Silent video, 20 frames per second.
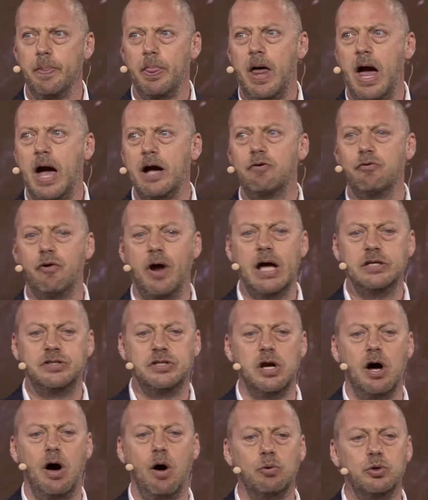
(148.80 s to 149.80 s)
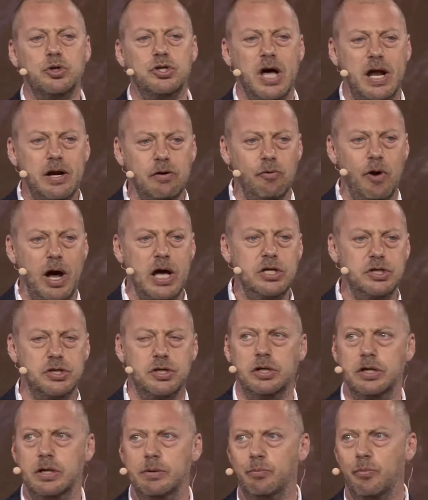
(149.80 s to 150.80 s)
and created a whole
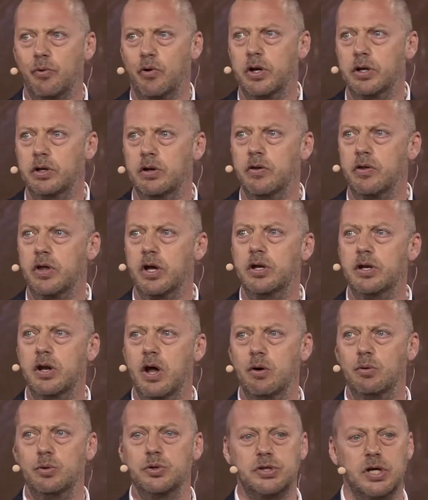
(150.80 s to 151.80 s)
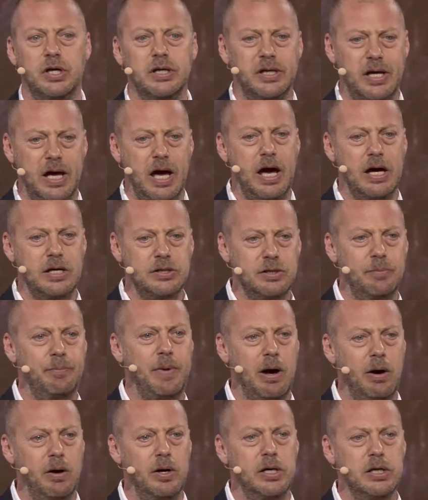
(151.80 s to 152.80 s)
generation in Britain that knows and cares
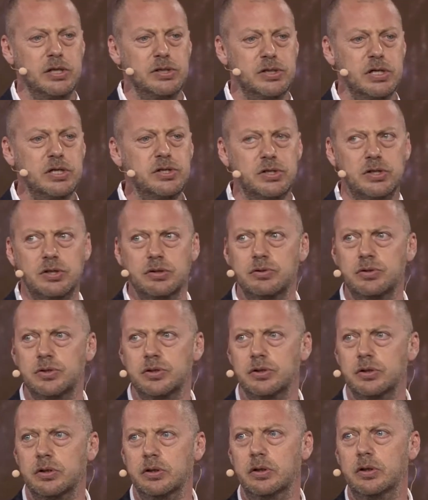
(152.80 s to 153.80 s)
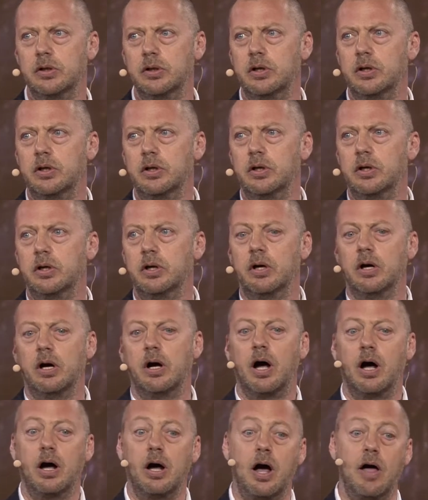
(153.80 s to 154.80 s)
about its issues.
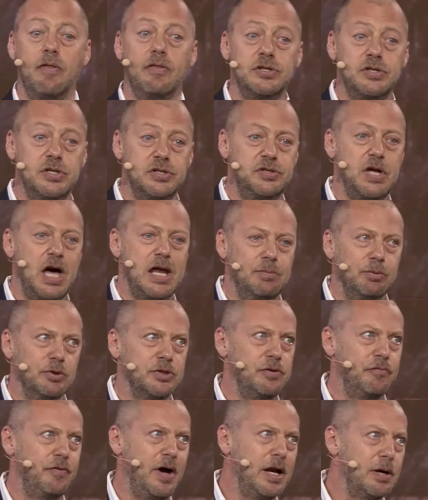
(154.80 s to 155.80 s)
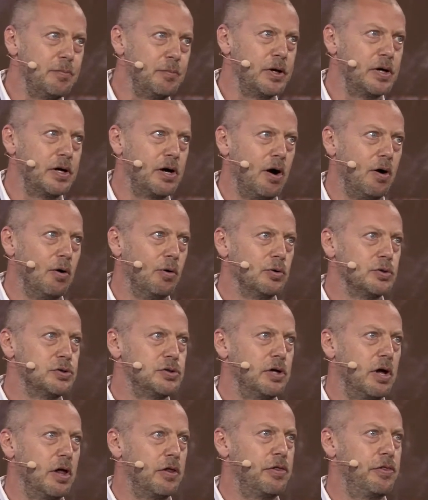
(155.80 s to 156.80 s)
And the Sustainable Development
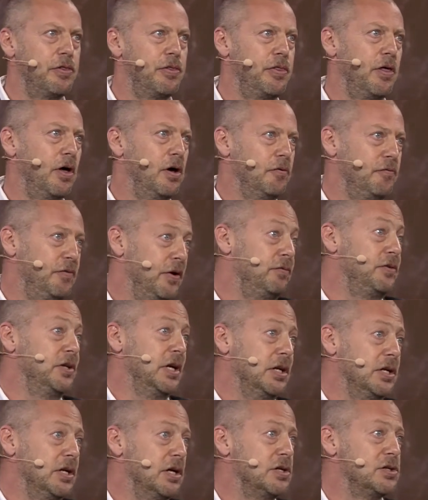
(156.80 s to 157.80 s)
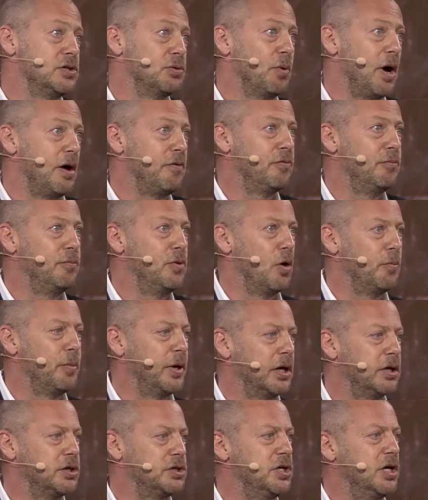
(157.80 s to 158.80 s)
Goals are 15 years away from not
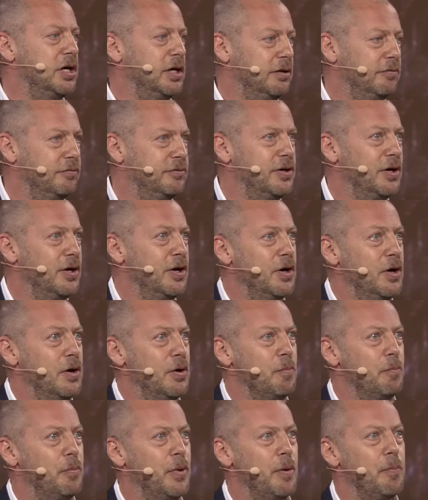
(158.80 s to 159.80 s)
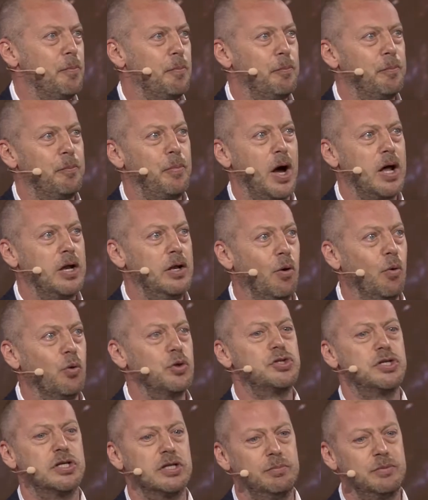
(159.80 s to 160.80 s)
being achieved, but by
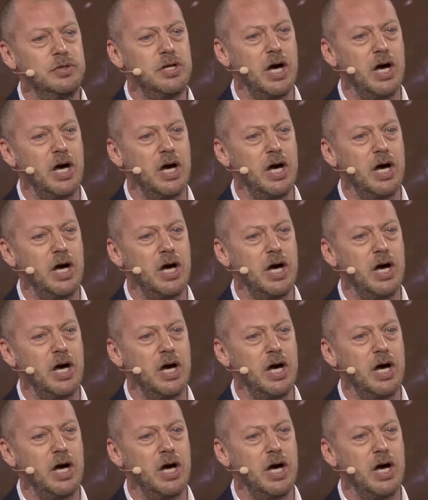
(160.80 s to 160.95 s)
launching them